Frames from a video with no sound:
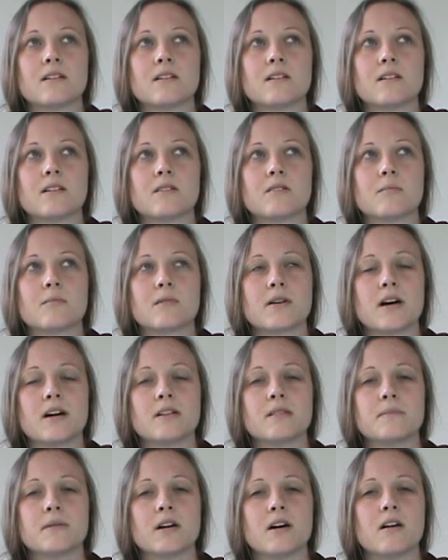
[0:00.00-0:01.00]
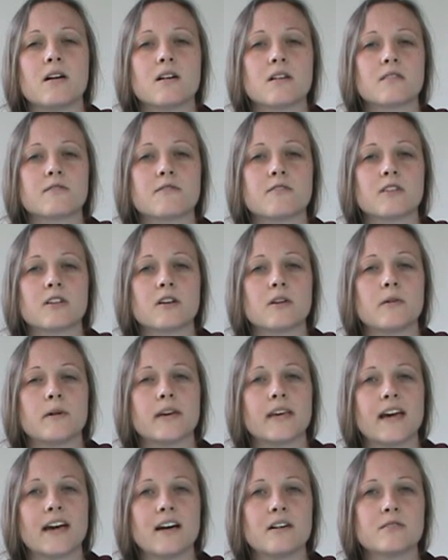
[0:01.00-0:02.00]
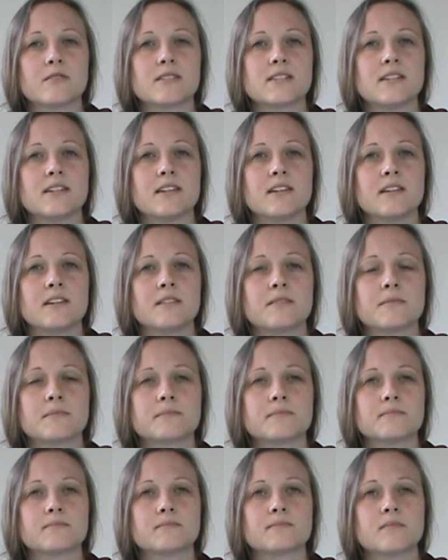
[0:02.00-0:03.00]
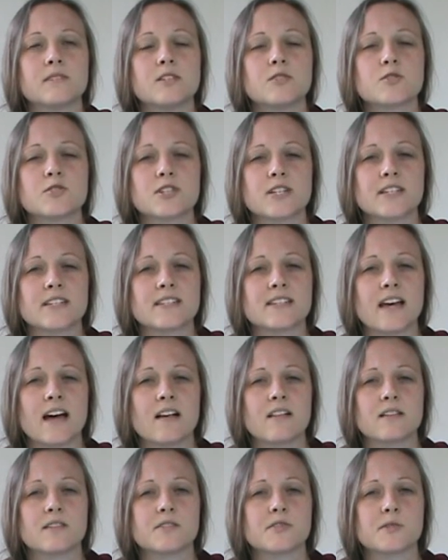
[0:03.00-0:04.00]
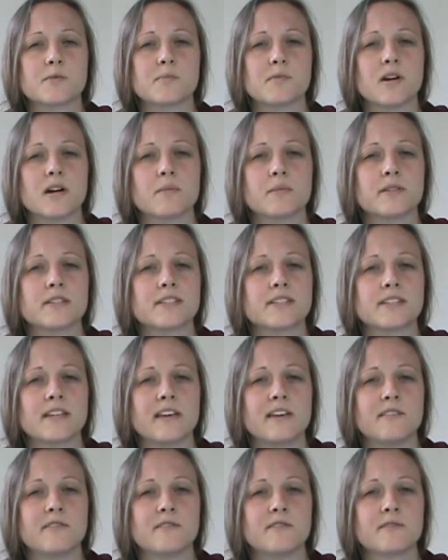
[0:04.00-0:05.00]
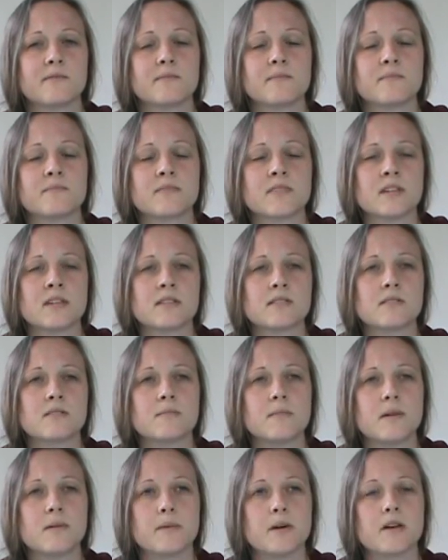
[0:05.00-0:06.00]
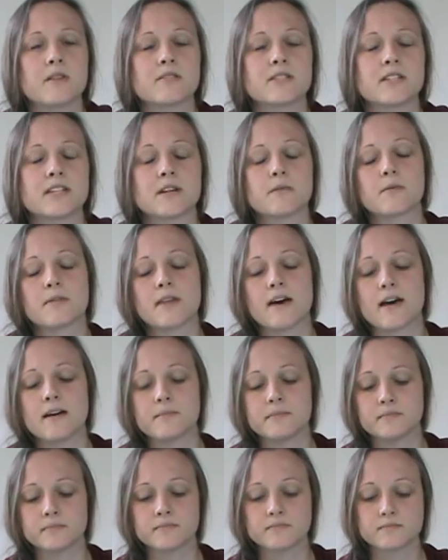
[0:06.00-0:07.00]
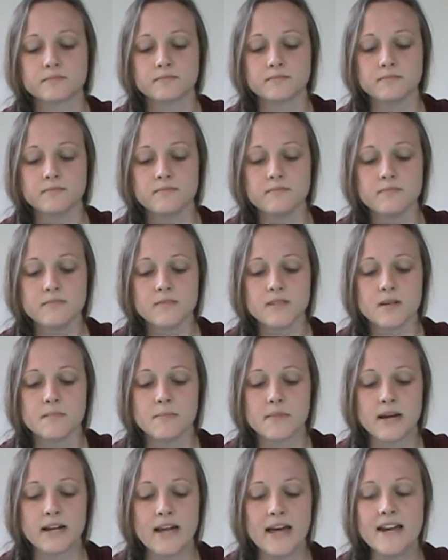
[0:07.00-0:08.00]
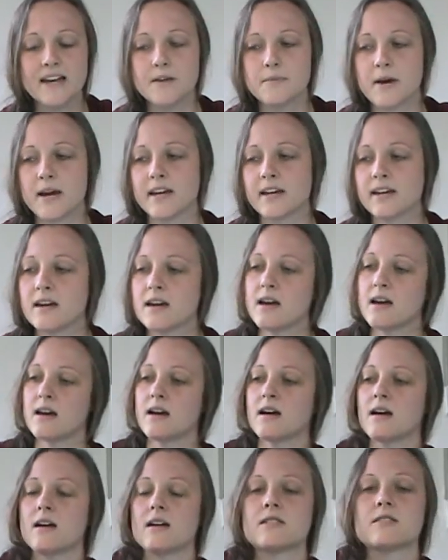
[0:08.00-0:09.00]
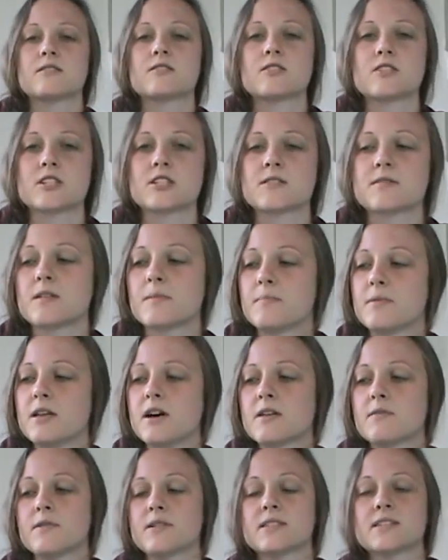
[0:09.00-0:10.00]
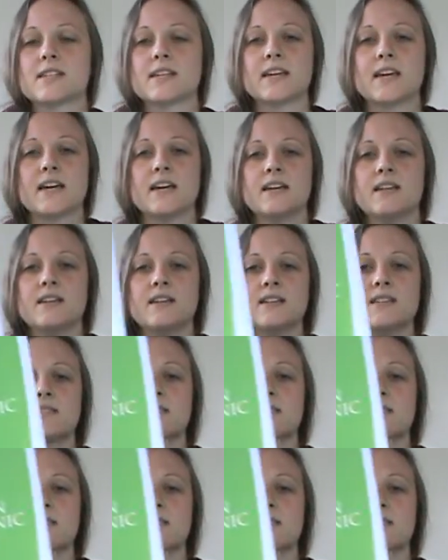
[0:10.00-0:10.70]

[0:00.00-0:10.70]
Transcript: it'll probably be hard for going out to eat. Usually salads are probably safe, so maybe I'll stick with that. But anyway, just to plug once again,